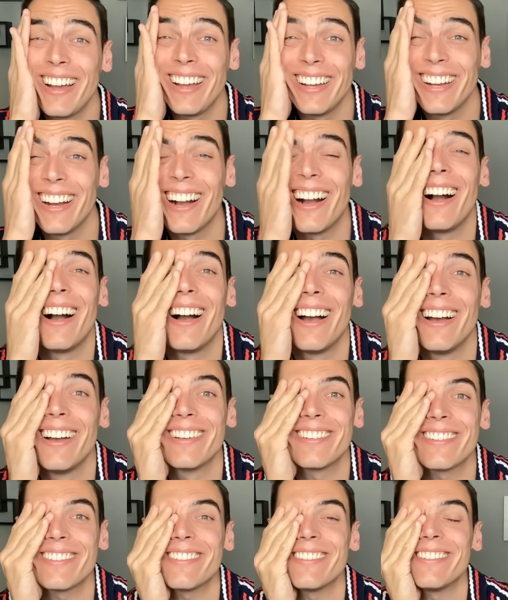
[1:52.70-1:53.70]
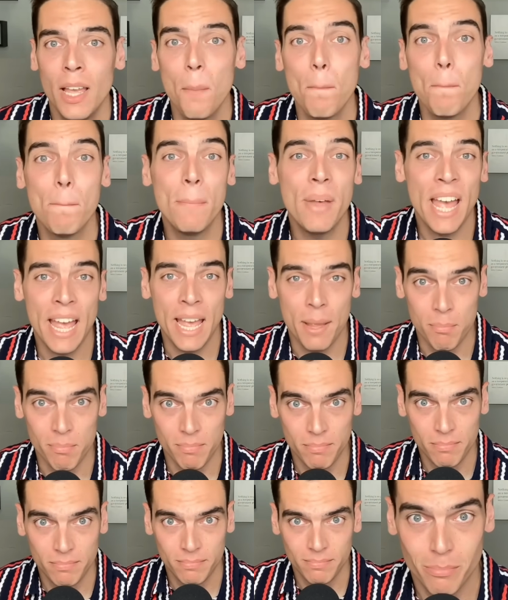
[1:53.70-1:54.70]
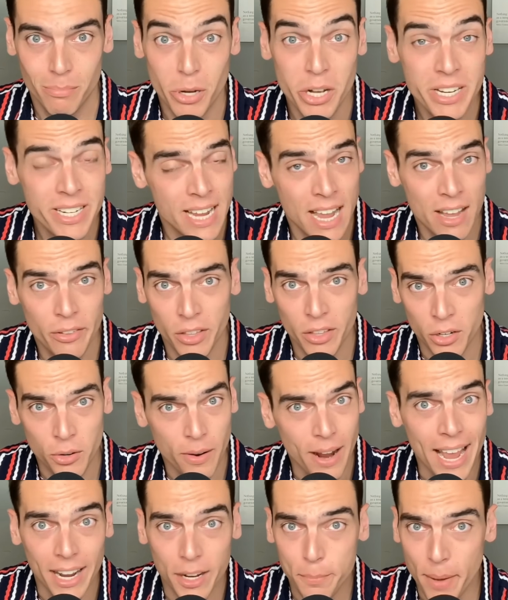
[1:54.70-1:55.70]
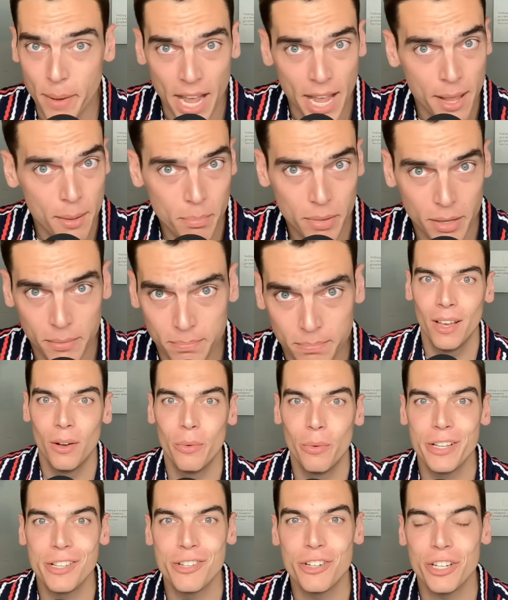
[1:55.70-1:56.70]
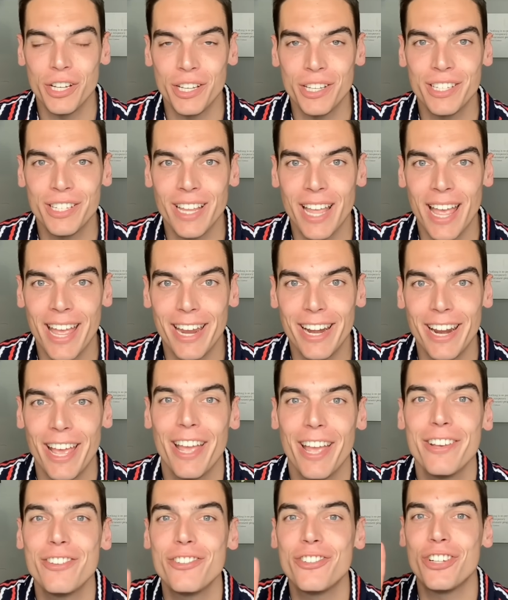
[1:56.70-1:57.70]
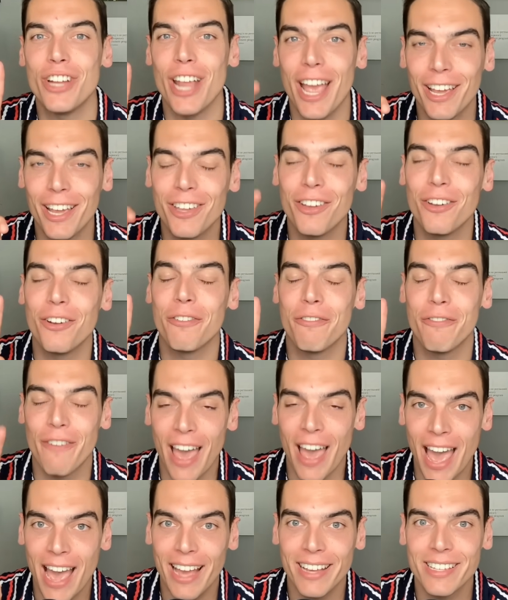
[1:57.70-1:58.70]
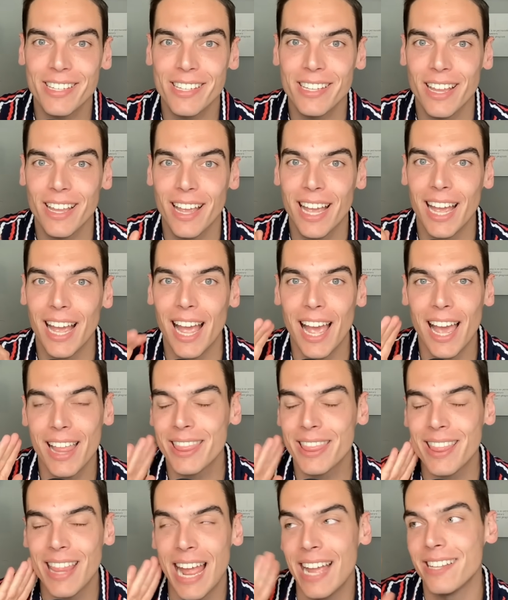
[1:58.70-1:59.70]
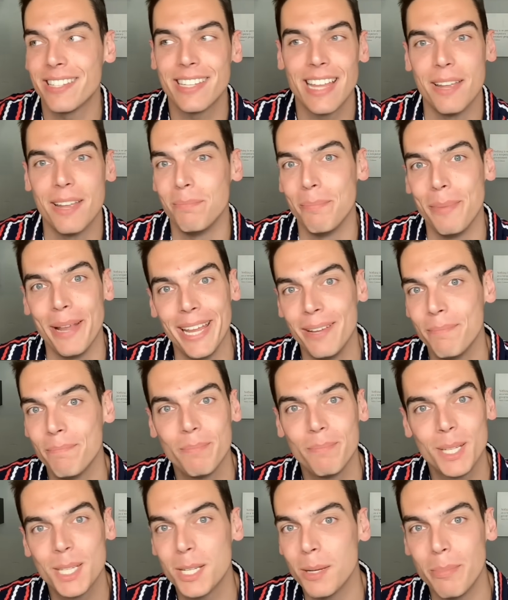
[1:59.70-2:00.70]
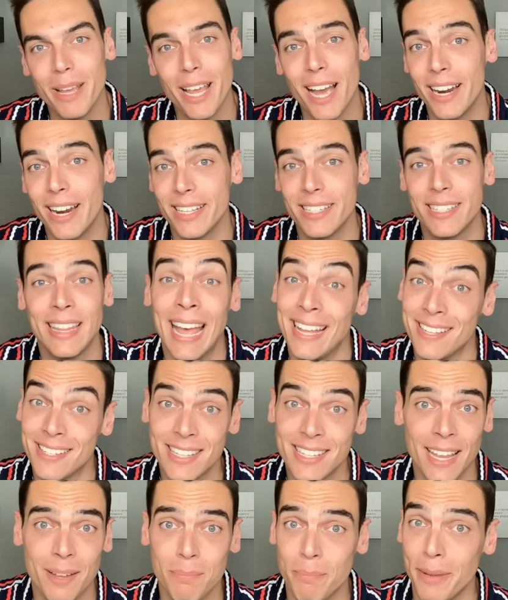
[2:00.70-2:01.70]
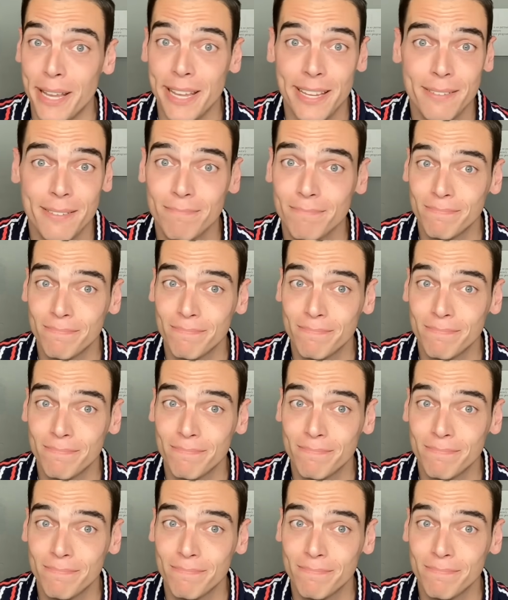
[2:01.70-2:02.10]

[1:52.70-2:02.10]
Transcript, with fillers: gosh. Babe, put down the crack pipe. When she said, check your facts, that sent me. To be honest, that sent me.